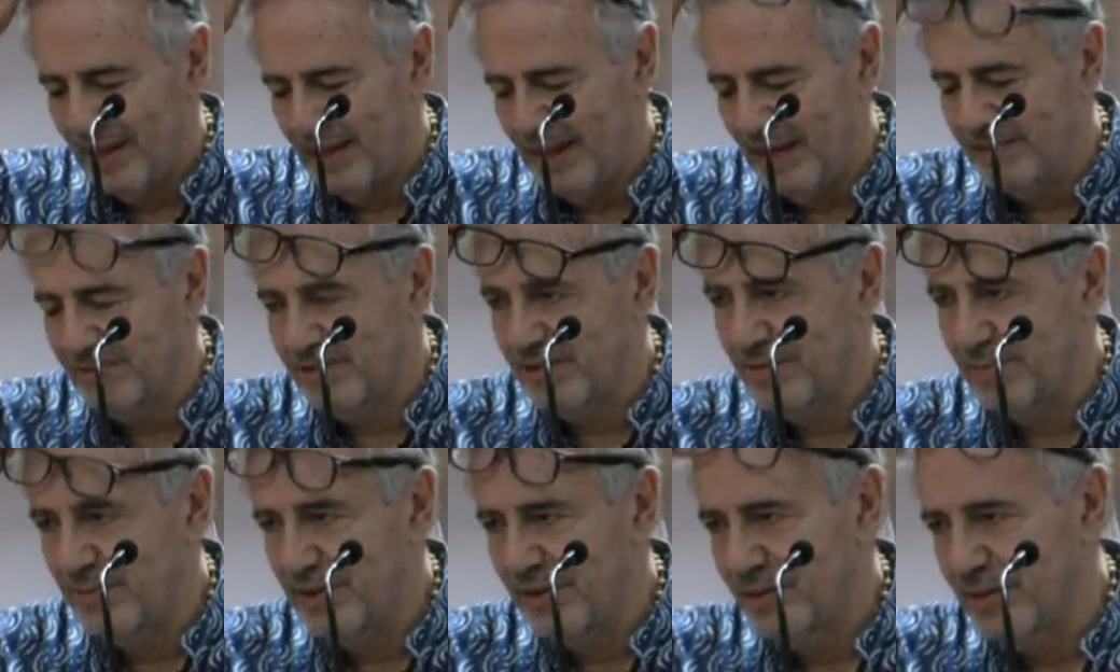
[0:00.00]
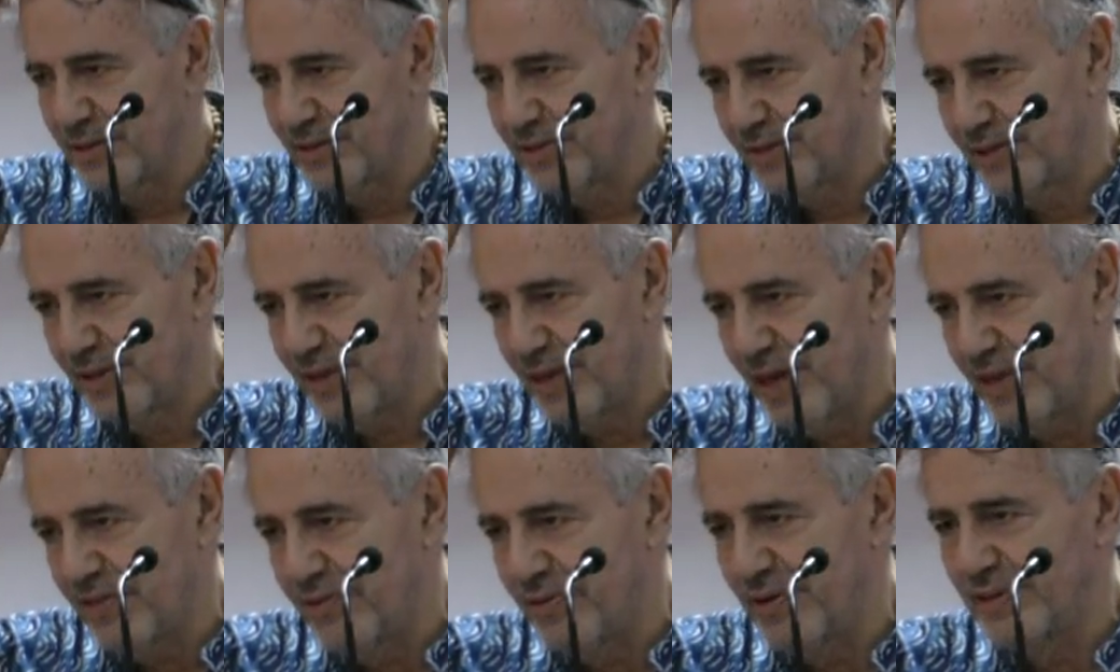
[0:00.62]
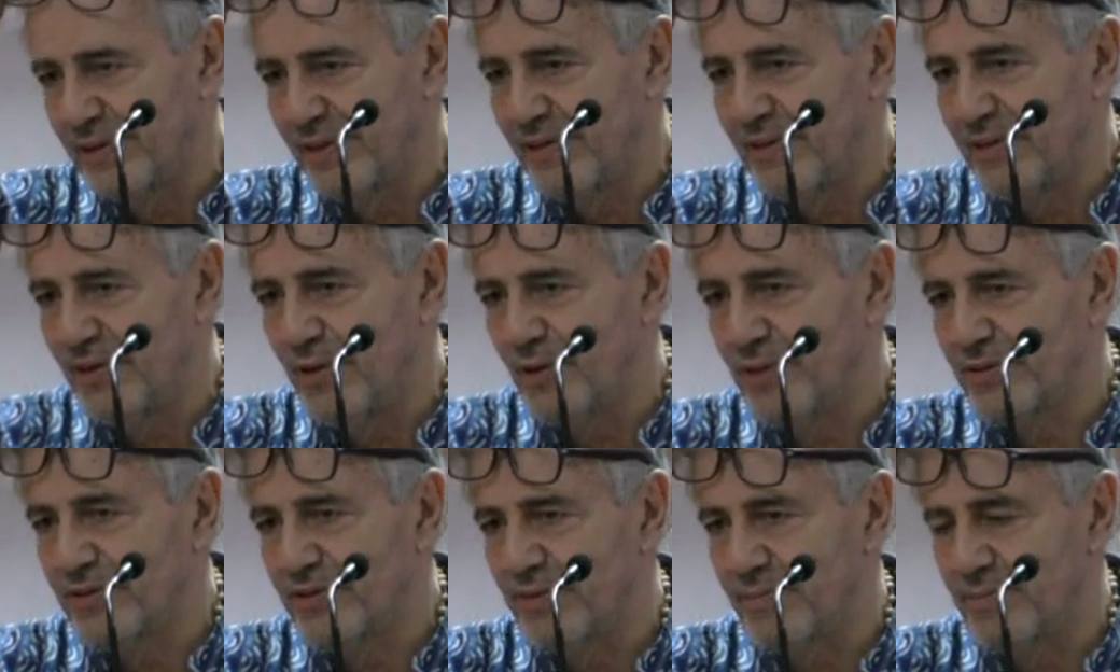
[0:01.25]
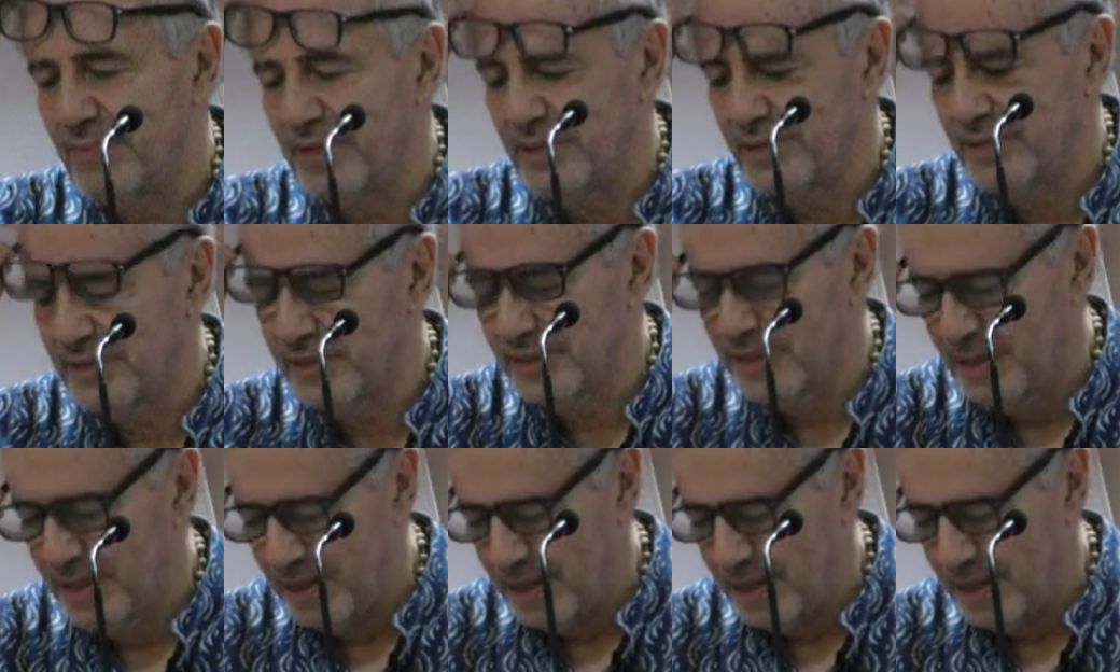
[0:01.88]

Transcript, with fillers: intermingled together under the Ottomans.